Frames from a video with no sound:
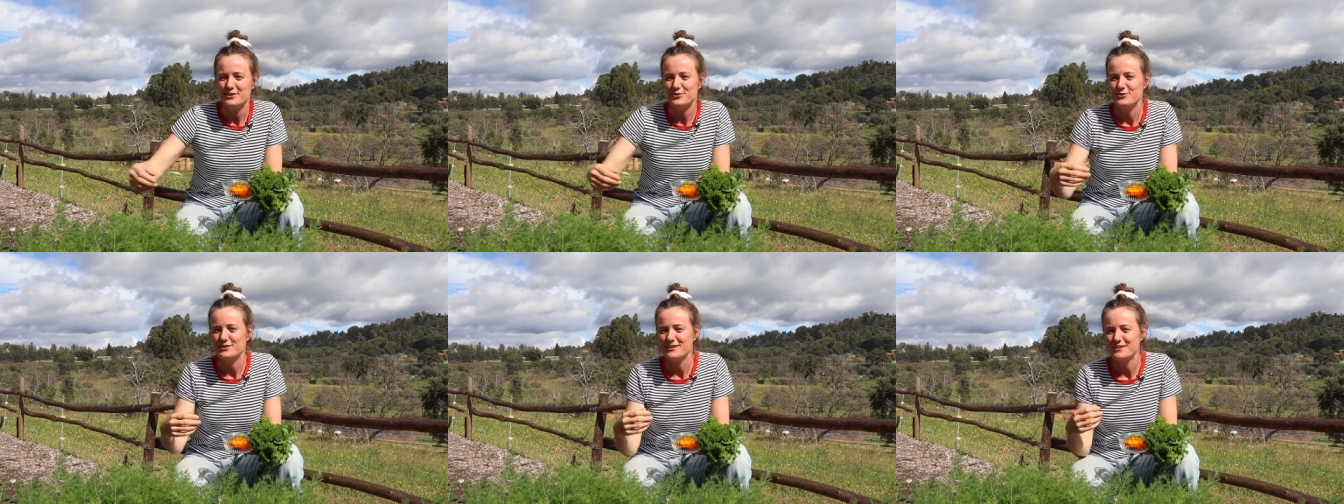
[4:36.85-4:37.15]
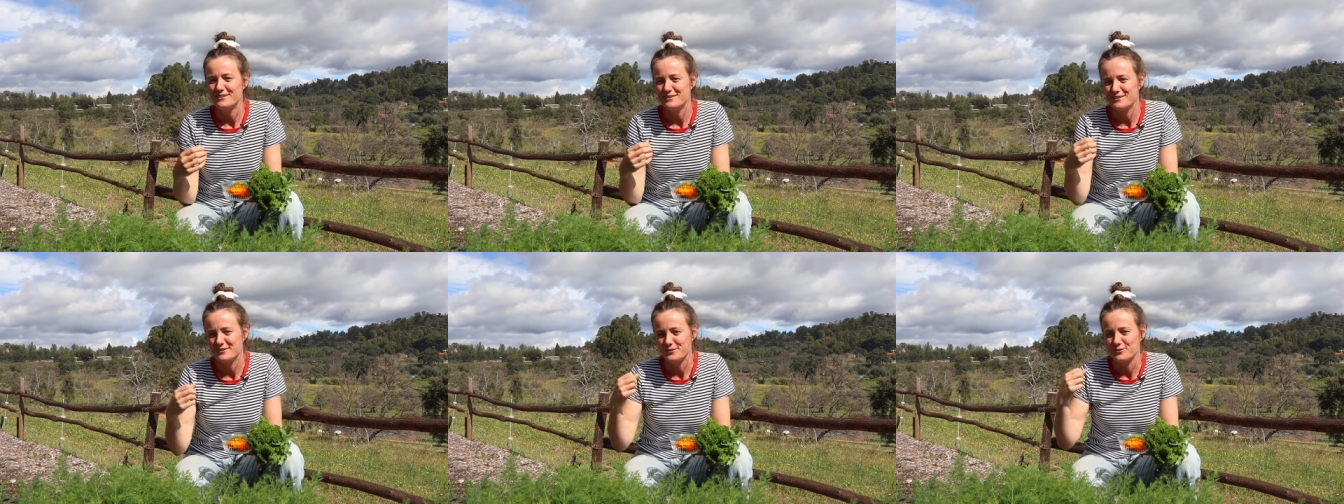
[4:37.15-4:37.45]
You
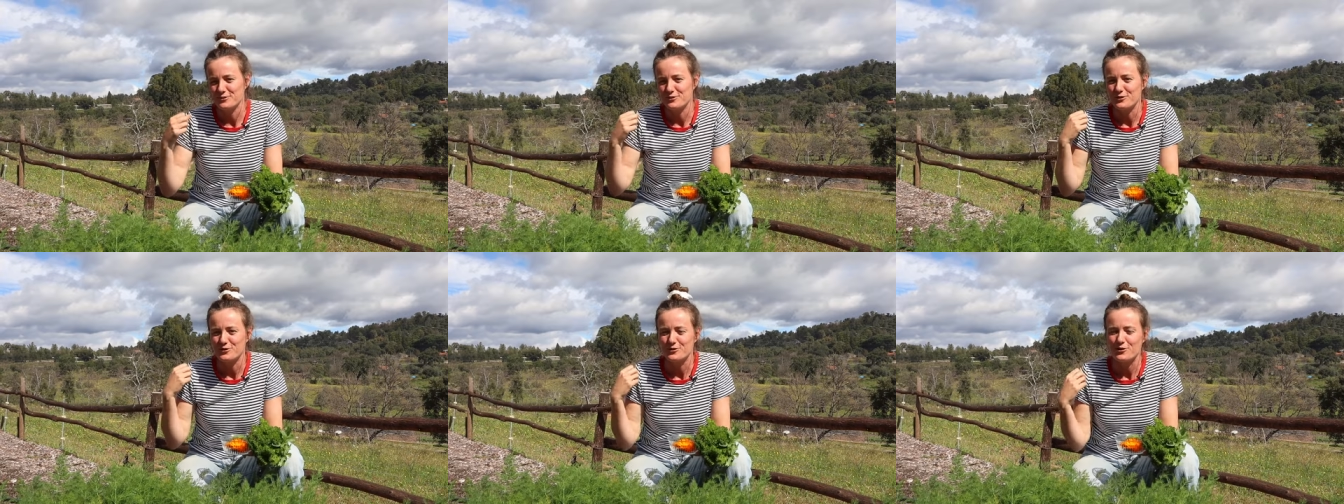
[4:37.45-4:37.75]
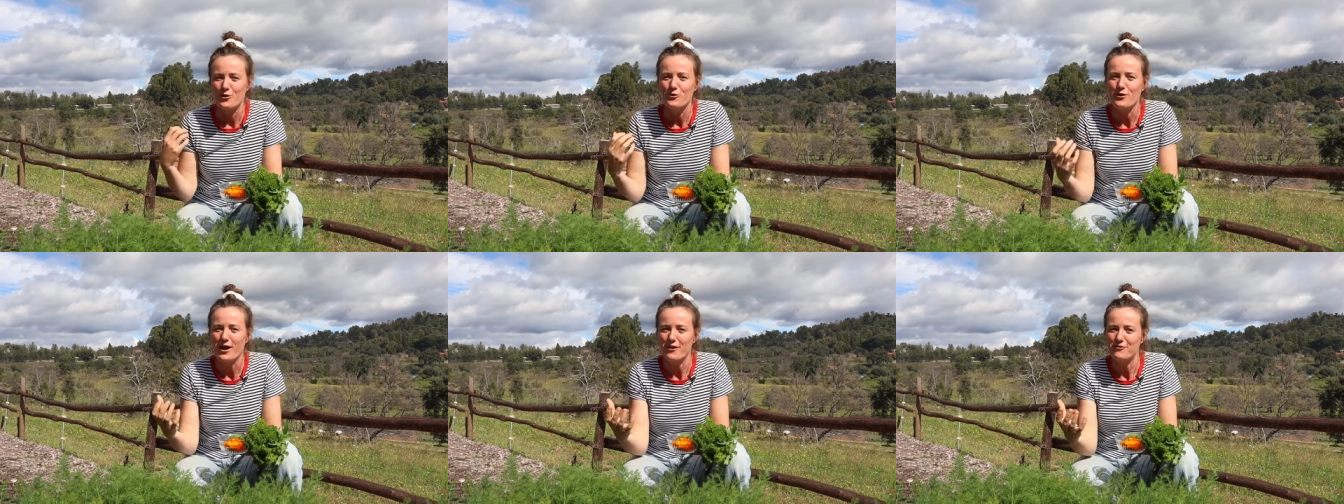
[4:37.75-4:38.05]
need to
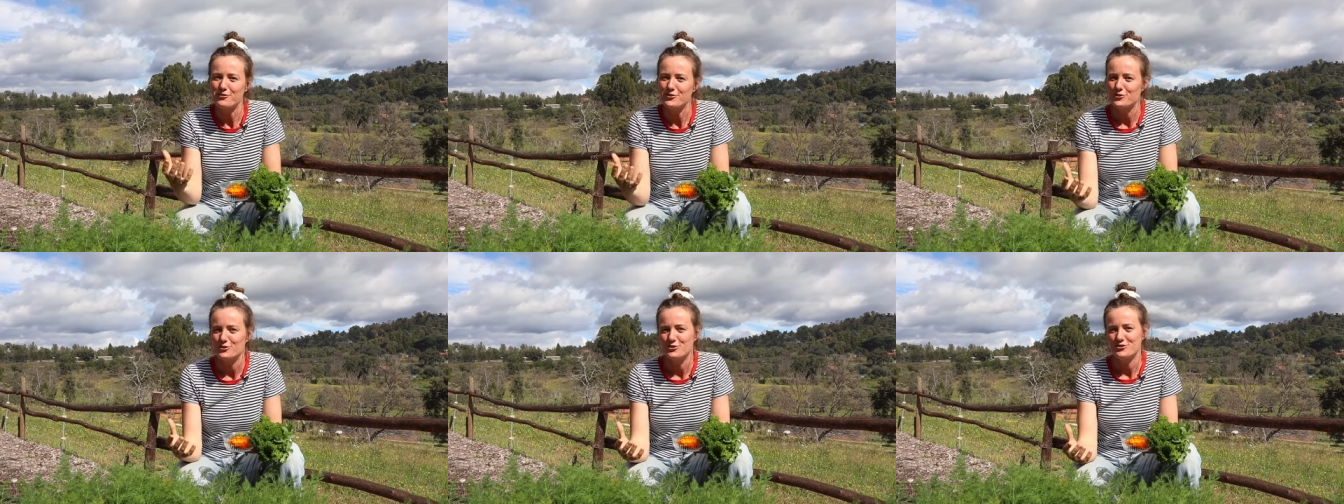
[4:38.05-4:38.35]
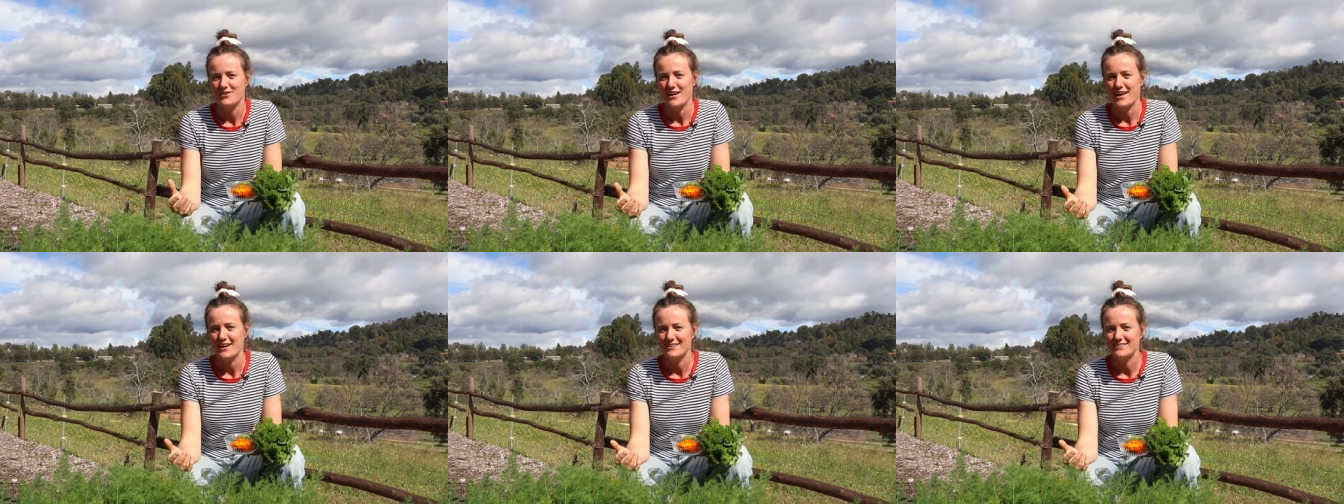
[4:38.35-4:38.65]
go after your
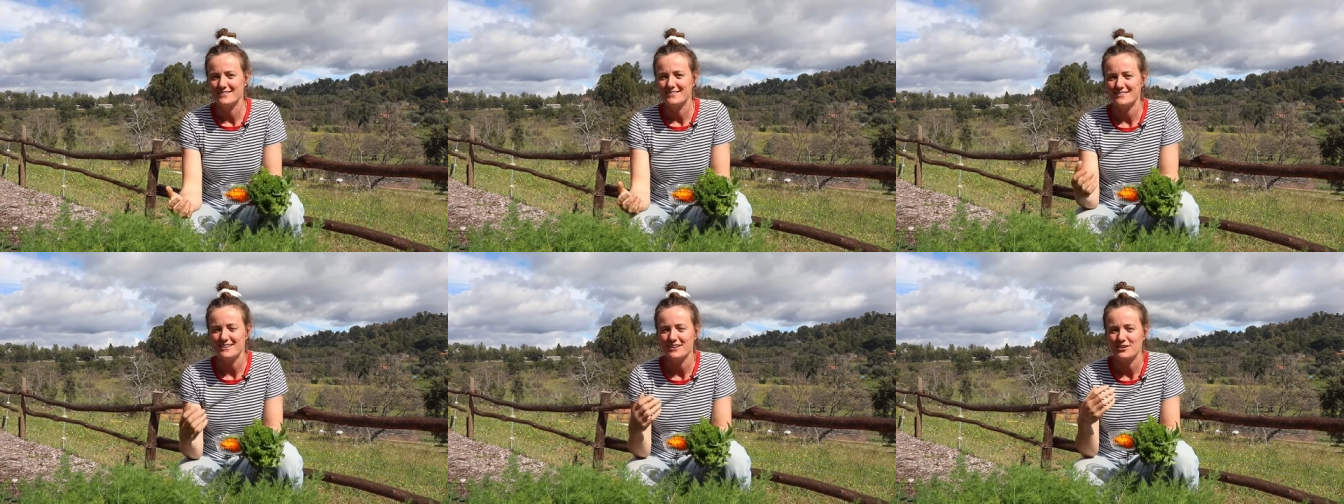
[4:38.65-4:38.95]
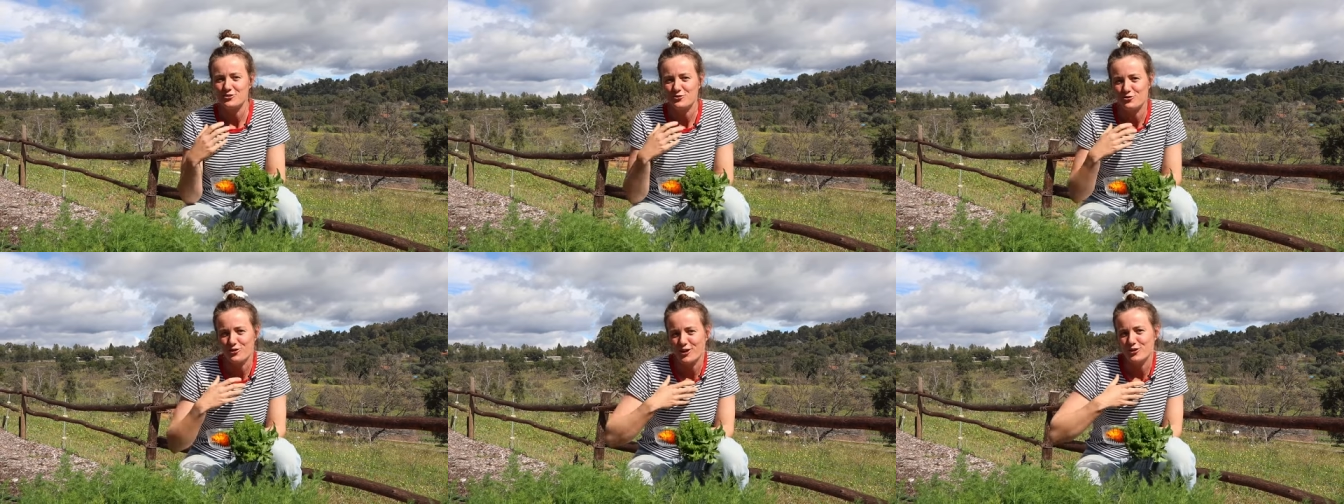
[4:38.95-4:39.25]
talents
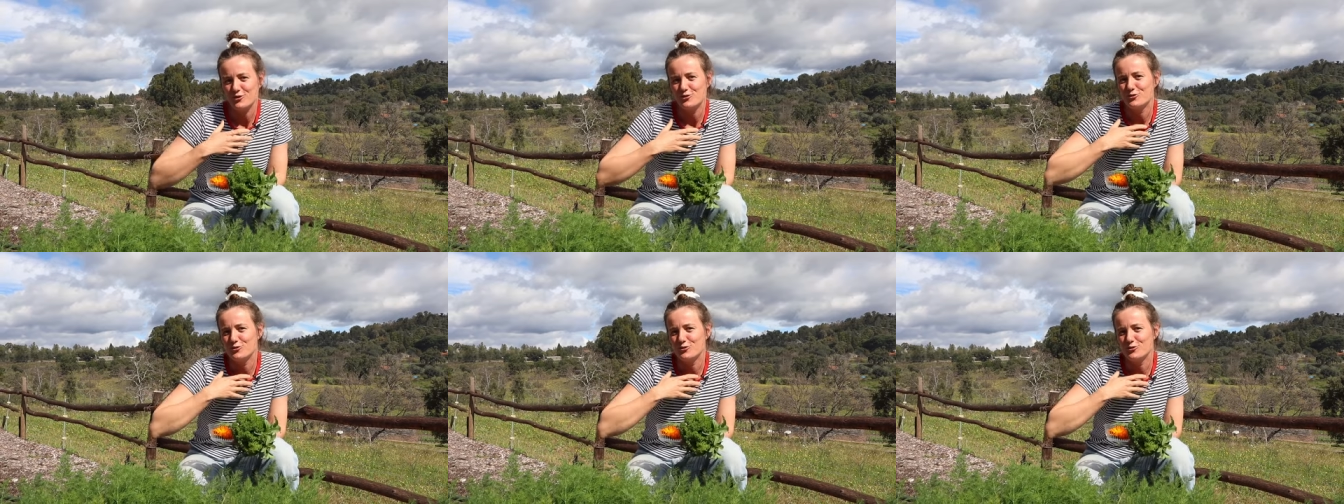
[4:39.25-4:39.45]
and try